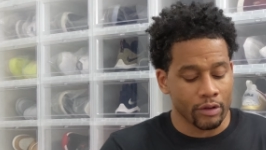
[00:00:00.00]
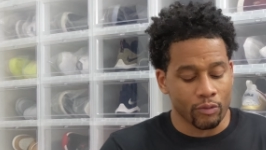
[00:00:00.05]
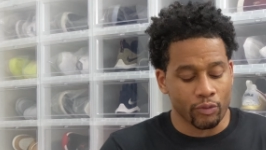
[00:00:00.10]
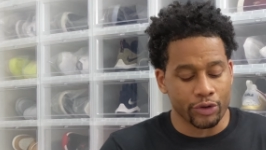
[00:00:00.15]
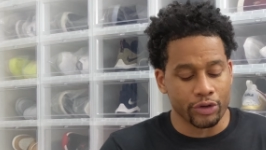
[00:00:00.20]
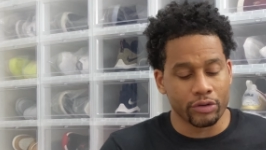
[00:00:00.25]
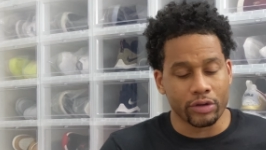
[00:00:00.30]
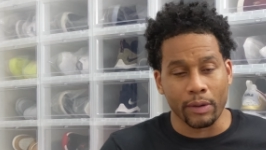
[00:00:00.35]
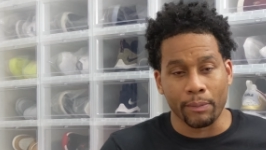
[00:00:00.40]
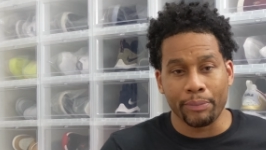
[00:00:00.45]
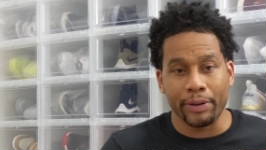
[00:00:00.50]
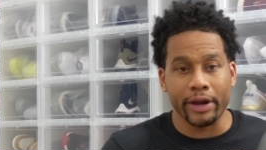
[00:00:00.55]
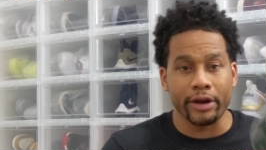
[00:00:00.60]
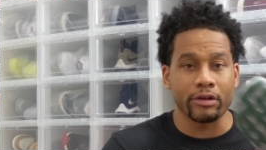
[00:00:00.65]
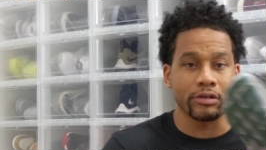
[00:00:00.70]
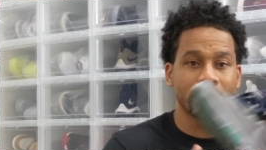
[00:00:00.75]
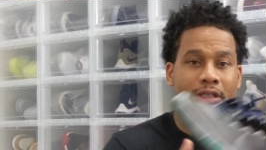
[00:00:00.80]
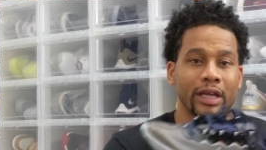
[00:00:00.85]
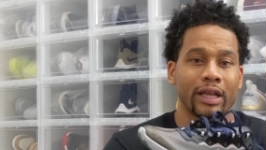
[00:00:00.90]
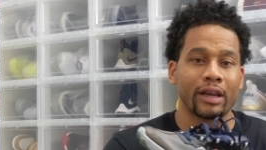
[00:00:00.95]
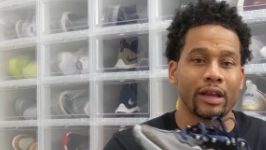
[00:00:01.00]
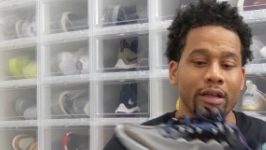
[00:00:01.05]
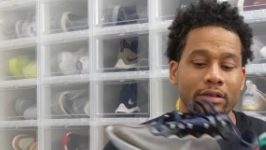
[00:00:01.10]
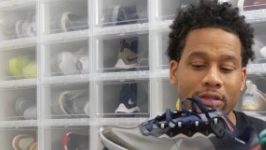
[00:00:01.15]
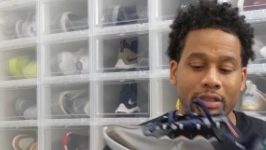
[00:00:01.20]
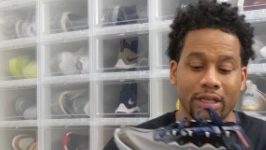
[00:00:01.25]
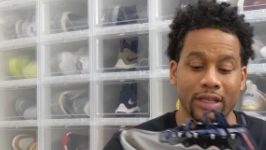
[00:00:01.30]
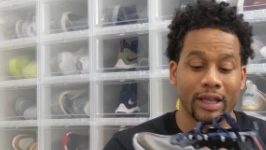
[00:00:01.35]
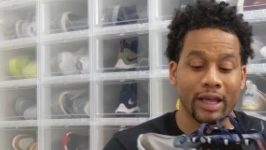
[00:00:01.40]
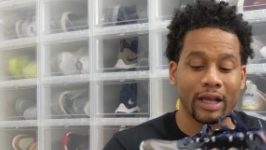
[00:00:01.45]
When you compare it
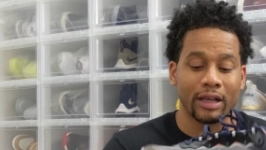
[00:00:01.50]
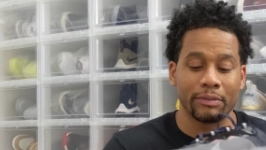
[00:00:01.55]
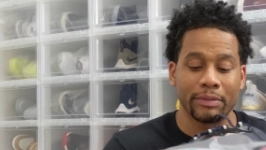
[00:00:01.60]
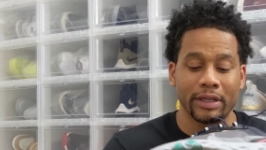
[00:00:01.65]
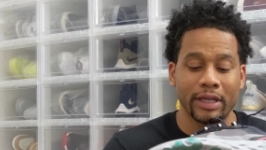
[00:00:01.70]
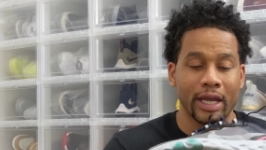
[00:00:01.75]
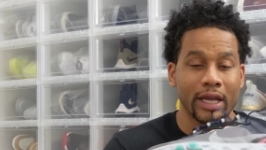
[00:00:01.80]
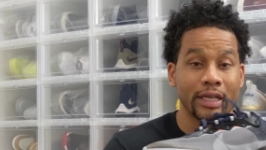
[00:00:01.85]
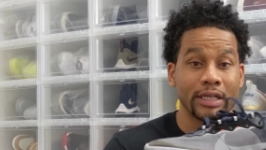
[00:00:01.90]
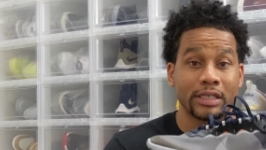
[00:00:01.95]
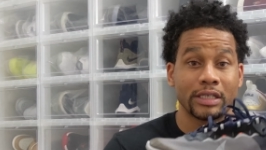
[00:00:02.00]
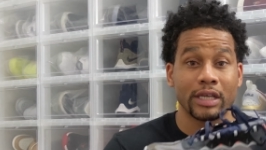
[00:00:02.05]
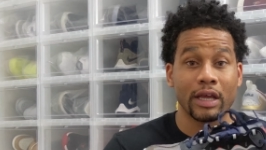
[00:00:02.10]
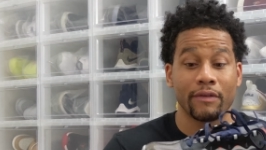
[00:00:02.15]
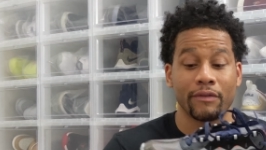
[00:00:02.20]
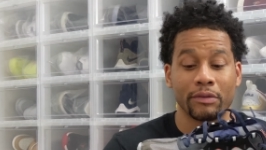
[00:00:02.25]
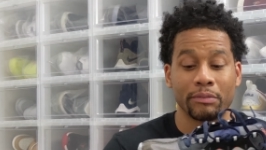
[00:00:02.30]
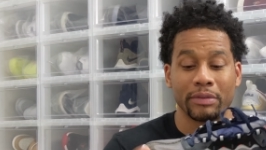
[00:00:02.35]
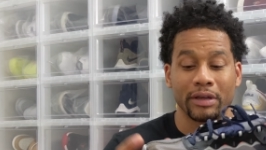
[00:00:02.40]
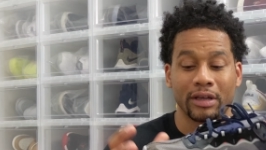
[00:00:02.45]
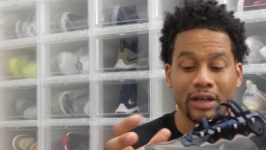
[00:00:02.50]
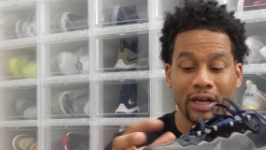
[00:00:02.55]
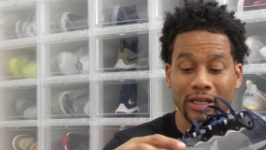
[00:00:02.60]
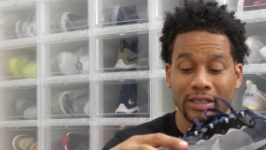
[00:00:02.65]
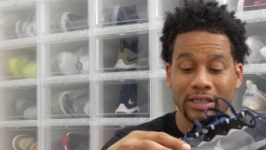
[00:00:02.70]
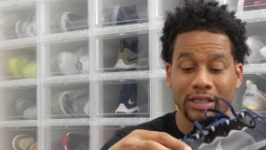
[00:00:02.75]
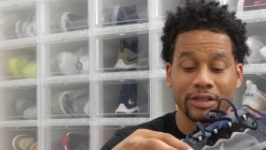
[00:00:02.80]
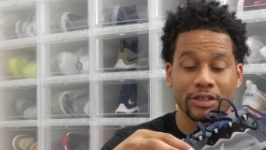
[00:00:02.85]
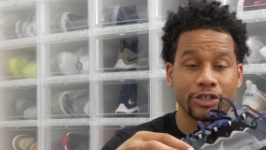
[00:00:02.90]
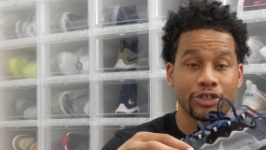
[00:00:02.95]
to the Element 87,
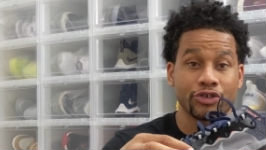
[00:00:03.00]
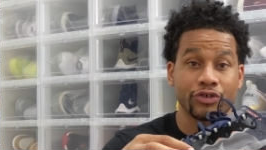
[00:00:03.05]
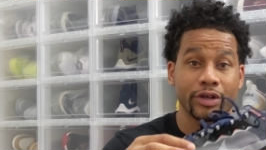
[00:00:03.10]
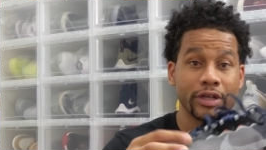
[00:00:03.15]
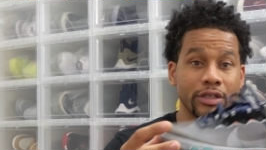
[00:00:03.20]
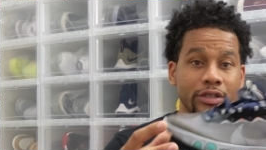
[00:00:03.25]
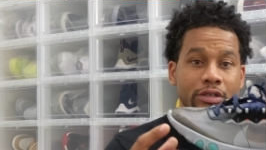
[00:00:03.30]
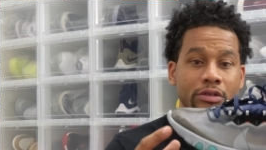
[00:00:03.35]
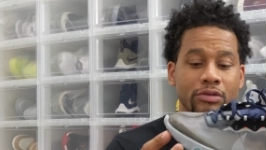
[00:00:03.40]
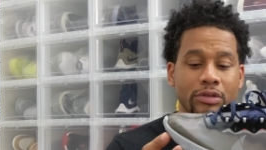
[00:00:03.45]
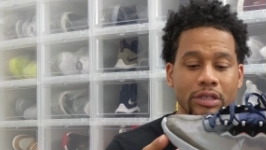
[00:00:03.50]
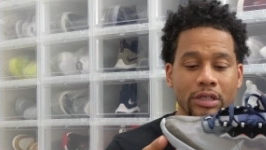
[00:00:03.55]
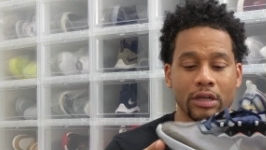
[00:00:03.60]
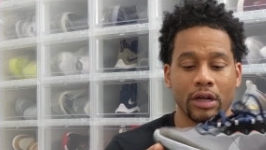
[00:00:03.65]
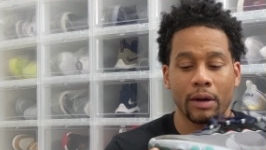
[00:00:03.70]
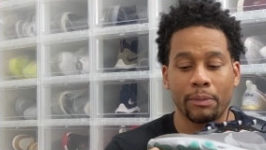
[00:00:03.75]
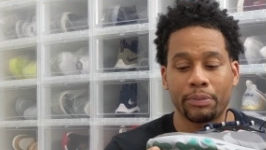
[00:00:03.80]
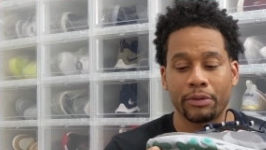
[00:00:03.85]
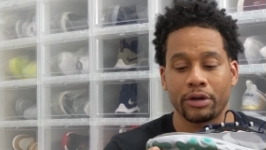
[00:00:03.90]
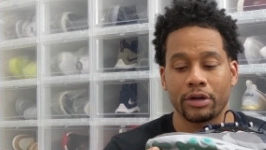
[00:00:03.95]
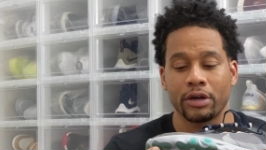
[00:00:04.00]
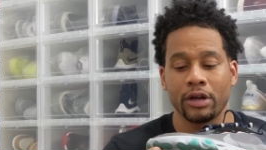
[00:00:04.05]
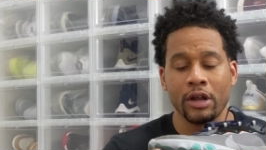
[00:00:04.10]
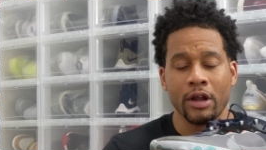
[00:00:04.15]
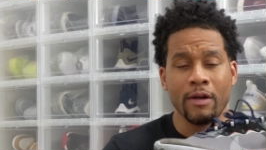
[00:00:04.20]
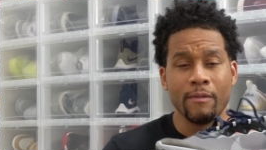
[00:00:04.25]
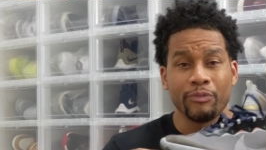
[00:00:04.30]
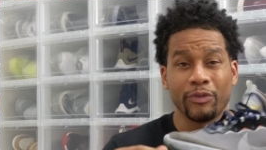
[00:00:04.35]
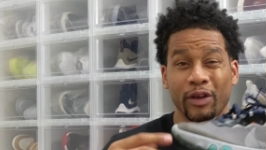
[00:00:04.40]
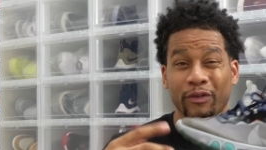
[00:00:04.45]
because of this translucent upper,
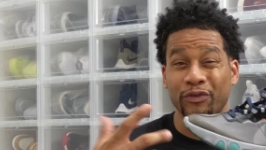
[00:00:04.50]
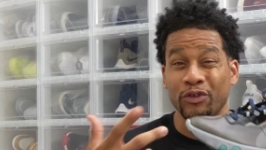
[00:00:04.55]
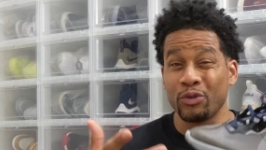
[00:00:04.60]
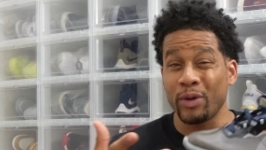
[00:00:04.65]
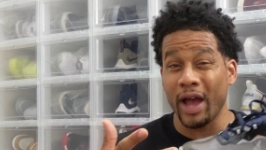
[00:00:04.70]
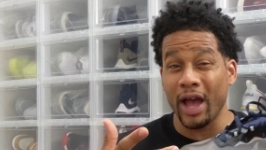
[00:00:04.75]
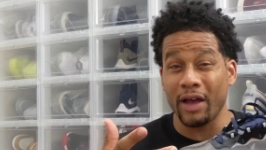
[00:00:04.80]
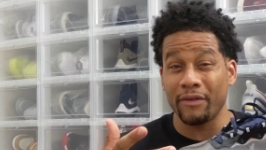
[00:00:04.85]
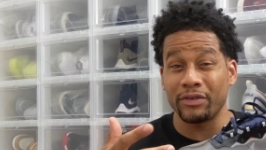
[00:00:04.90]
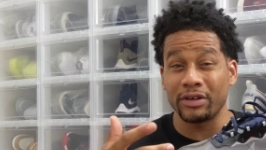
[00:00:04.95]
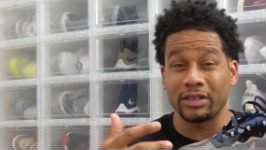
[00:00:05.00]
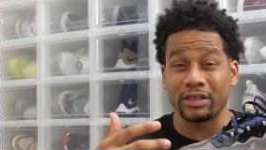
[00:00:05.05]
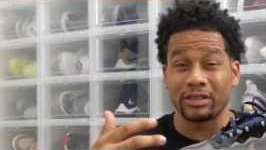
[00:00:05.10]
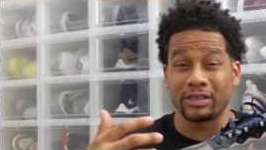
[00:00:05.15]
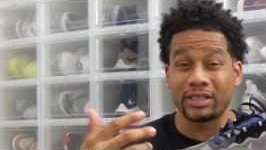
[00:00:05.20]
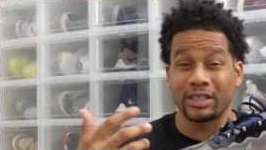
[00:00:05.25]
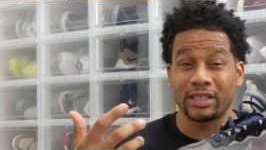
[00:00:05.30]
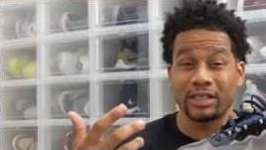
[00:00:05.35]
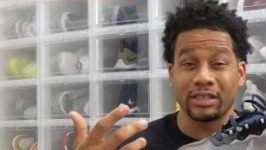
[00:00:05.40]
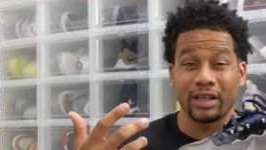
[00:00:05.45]
if you have a